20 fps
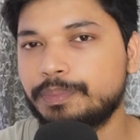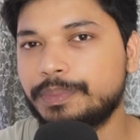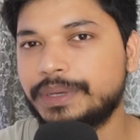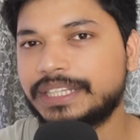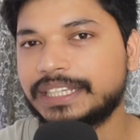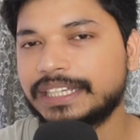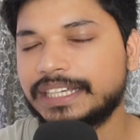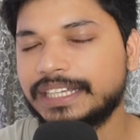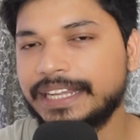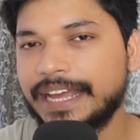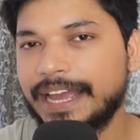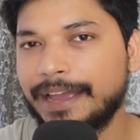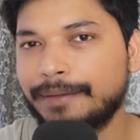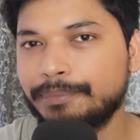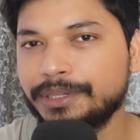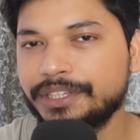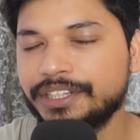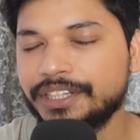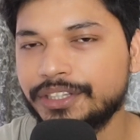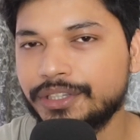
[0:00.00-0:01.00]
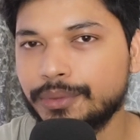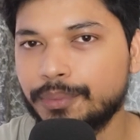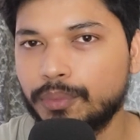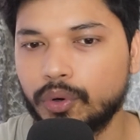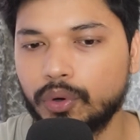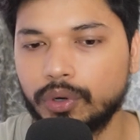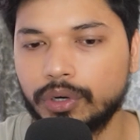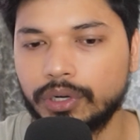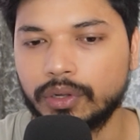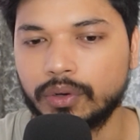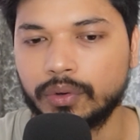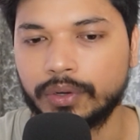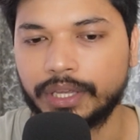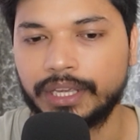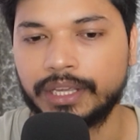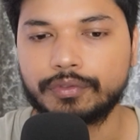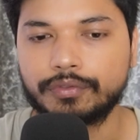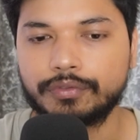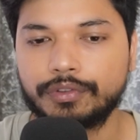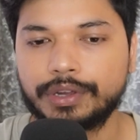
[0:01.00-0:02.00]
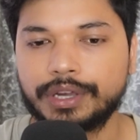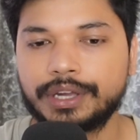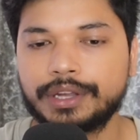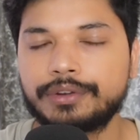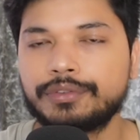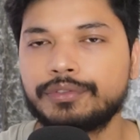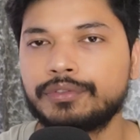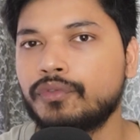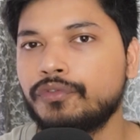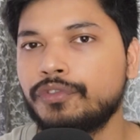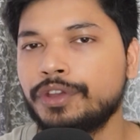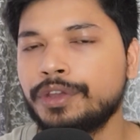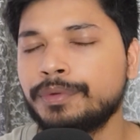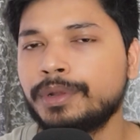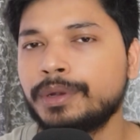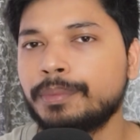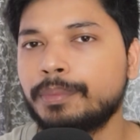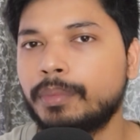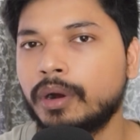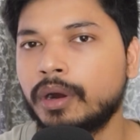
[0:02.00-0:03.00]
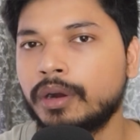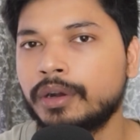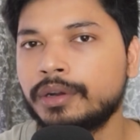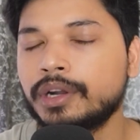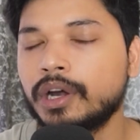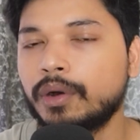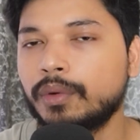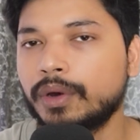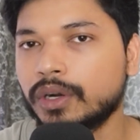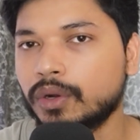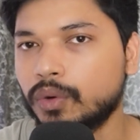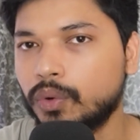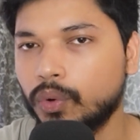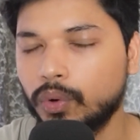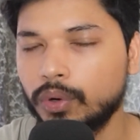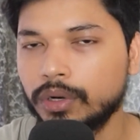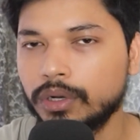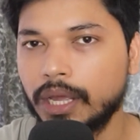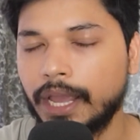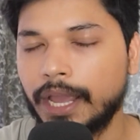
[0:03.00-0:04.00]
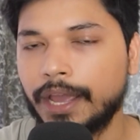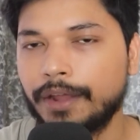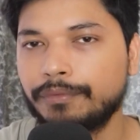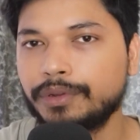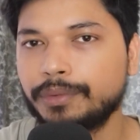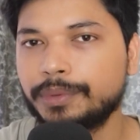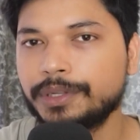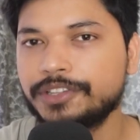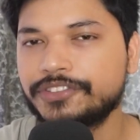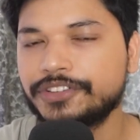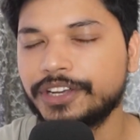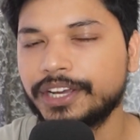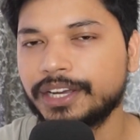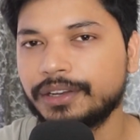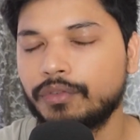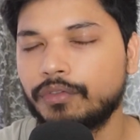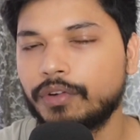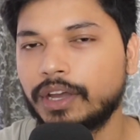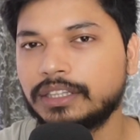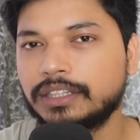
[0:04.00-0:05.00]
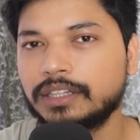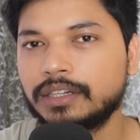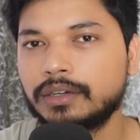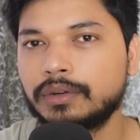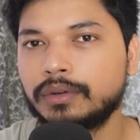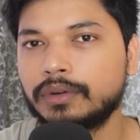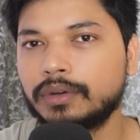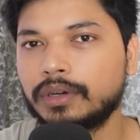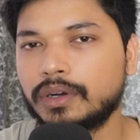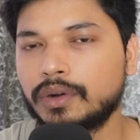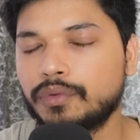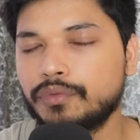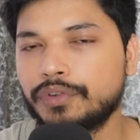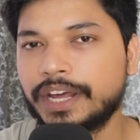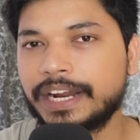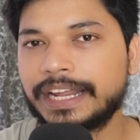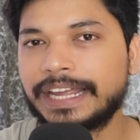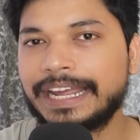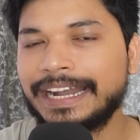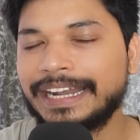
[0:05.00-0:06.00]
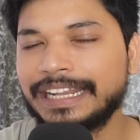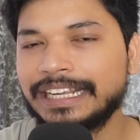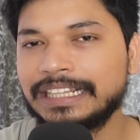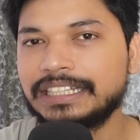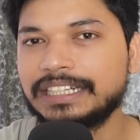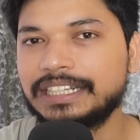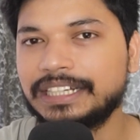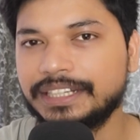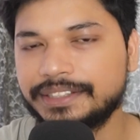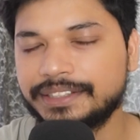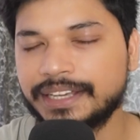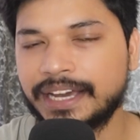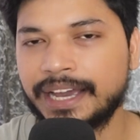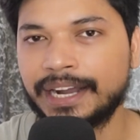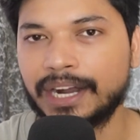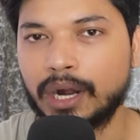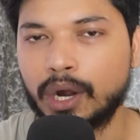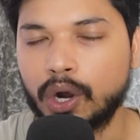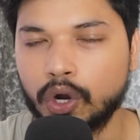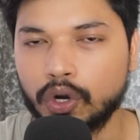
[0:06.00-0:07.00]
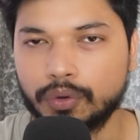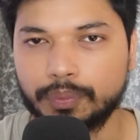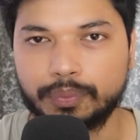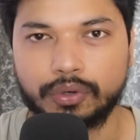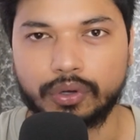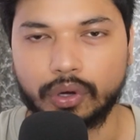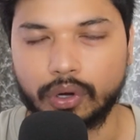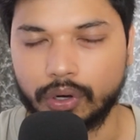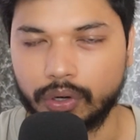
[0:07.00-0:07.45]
Basically FPGA is a board, okay, where we will burn our code and we will check whether we are getting the desired output or